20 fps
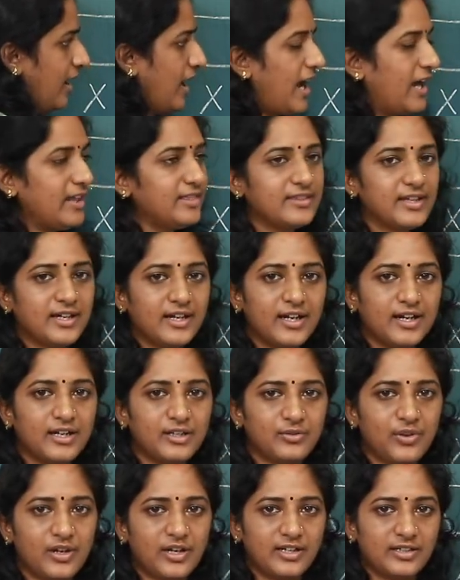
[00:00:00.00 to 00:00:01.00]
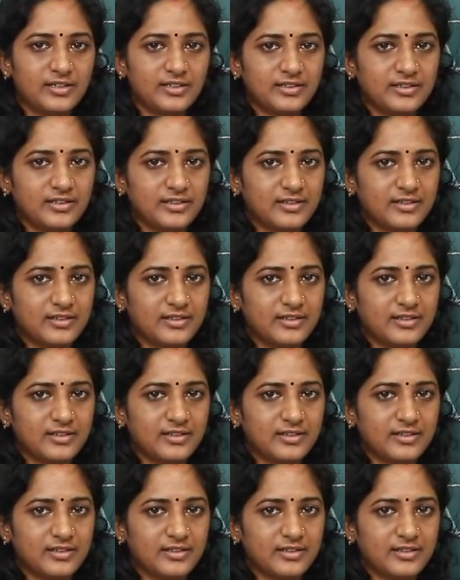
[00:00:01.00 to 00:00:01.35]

And third one?